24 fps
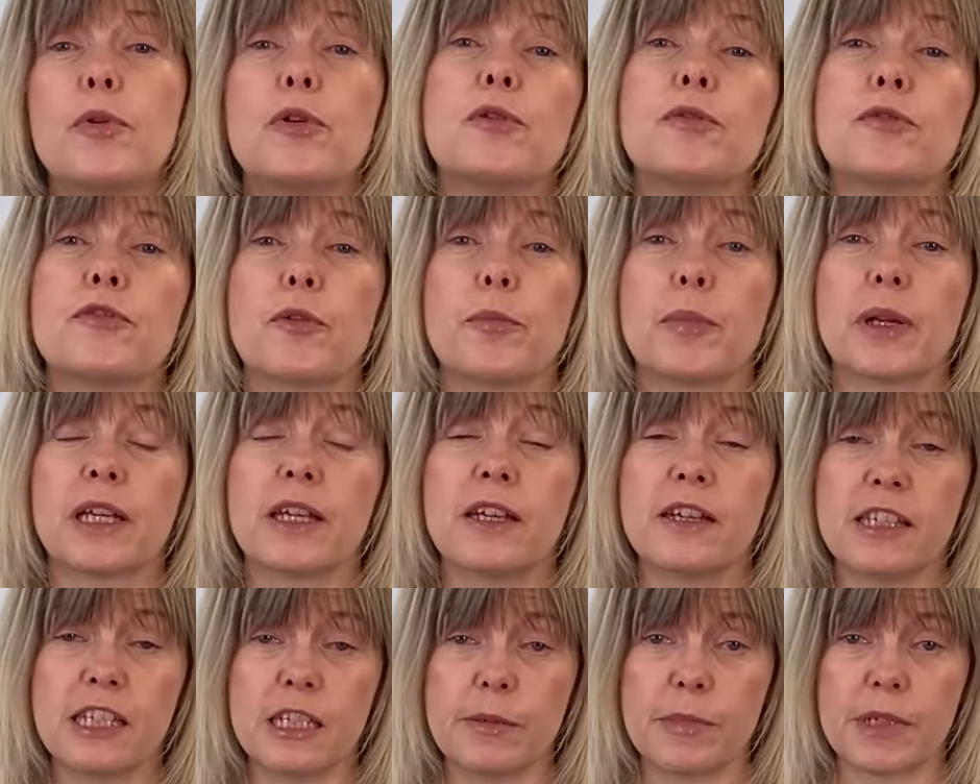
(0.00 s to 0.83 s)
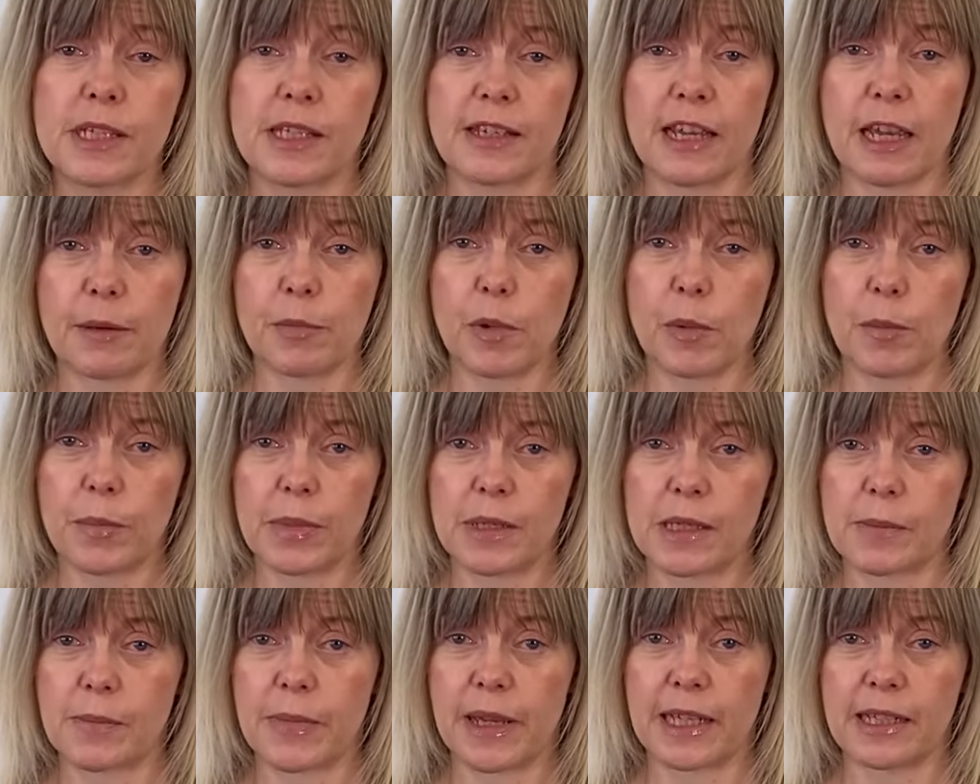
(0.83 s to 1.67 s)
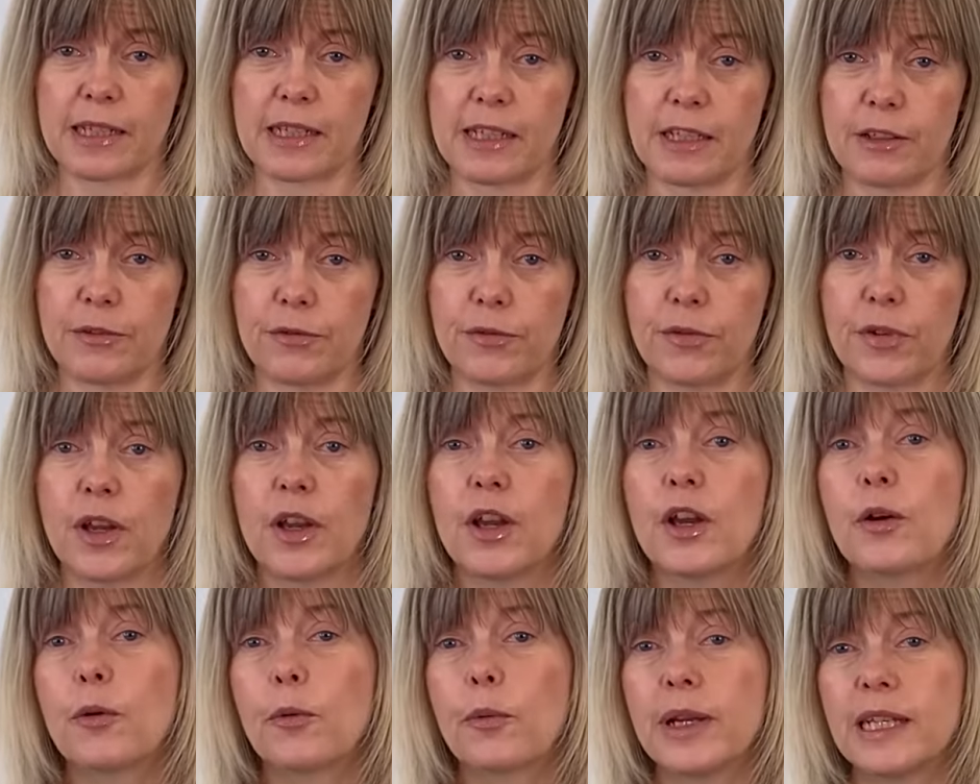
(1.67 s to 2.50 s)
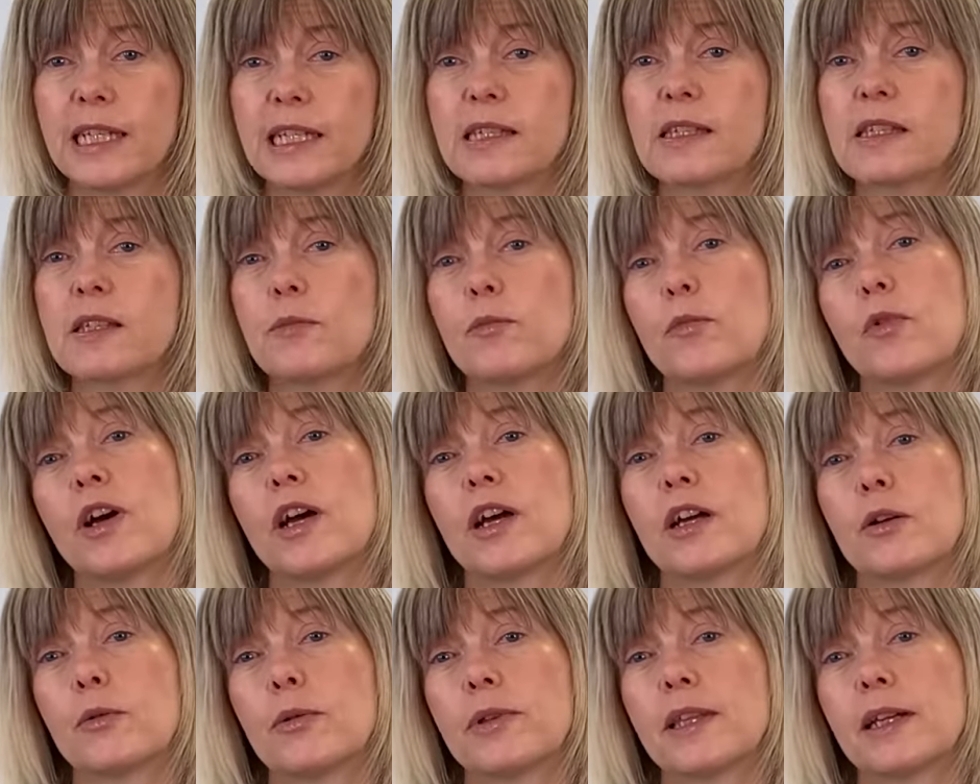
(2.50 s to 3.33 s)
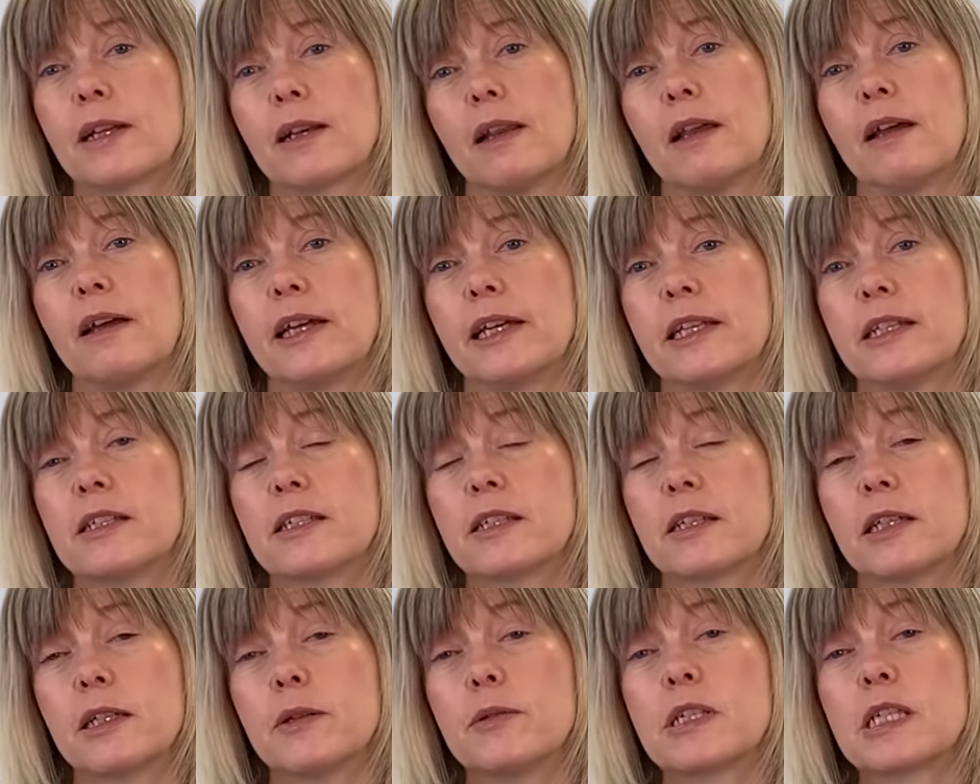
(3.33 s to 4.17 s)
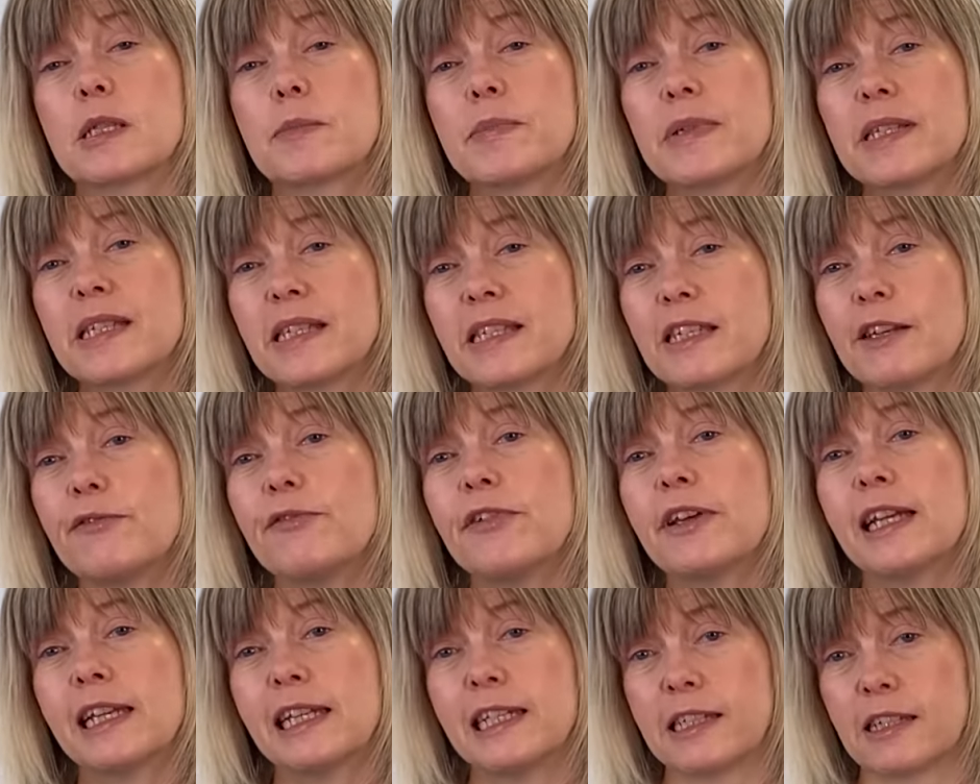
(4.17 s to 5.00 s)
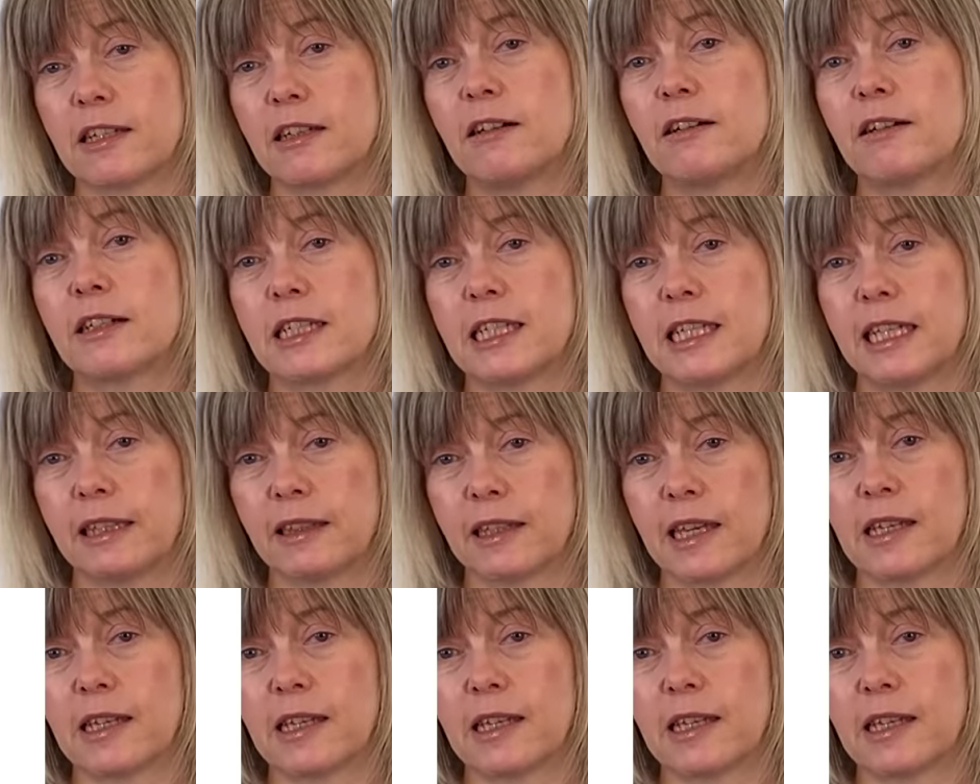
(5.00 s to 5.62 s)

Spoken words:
from a customer segment perspective, we did some work with a client who was specifically targeting their